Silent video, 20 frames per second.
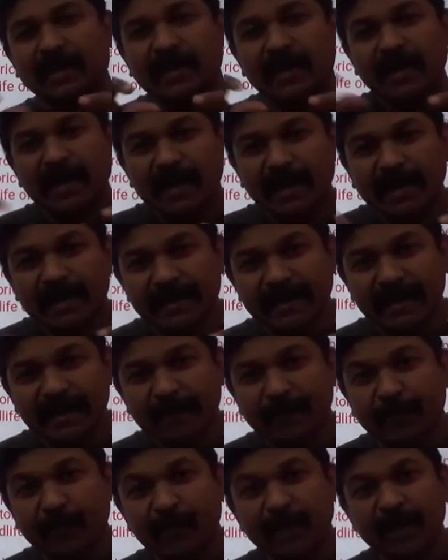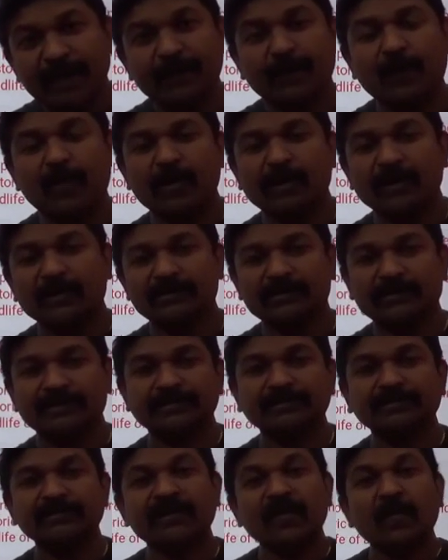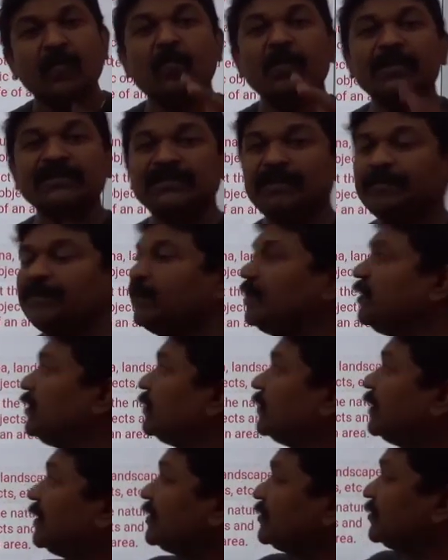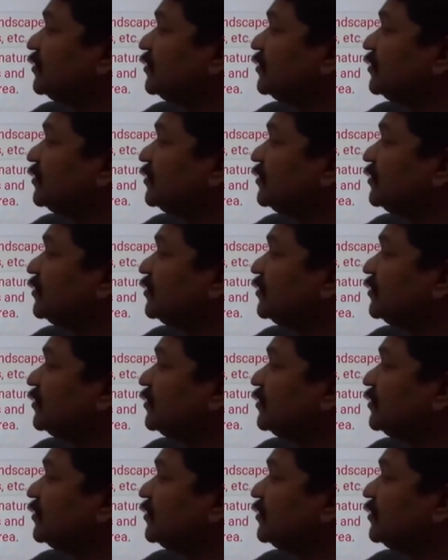in a bullet points. What is the meaning? Let us see the